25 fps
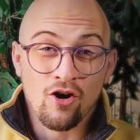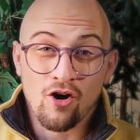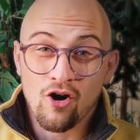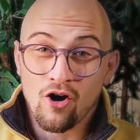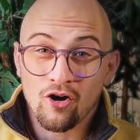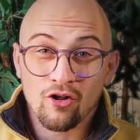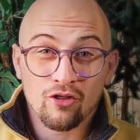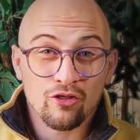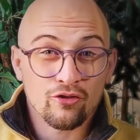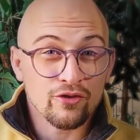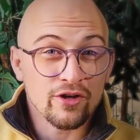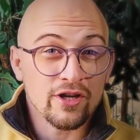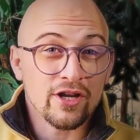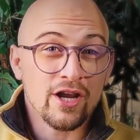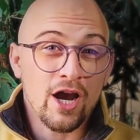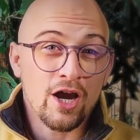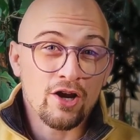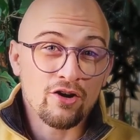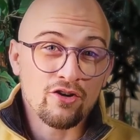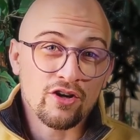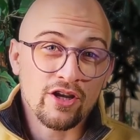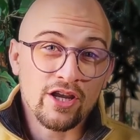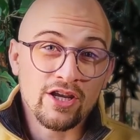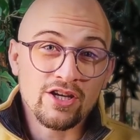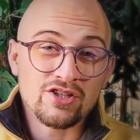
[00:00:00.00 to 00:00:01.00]
All three
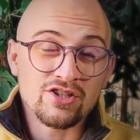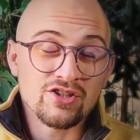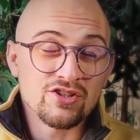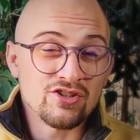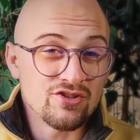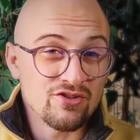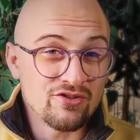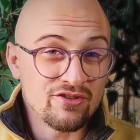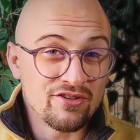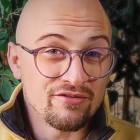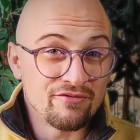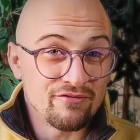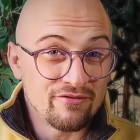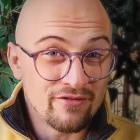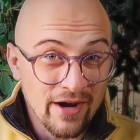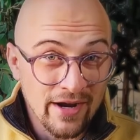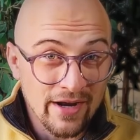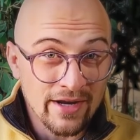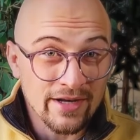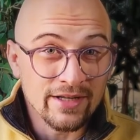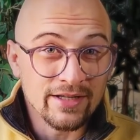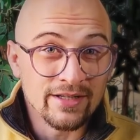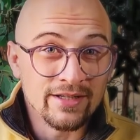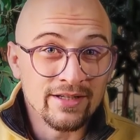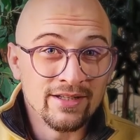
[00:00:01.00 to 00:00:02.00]
congregations are
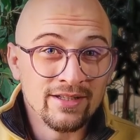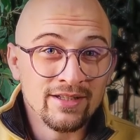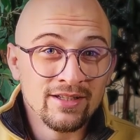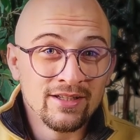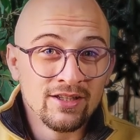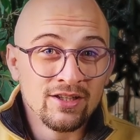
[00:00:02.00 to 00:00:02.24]
invited.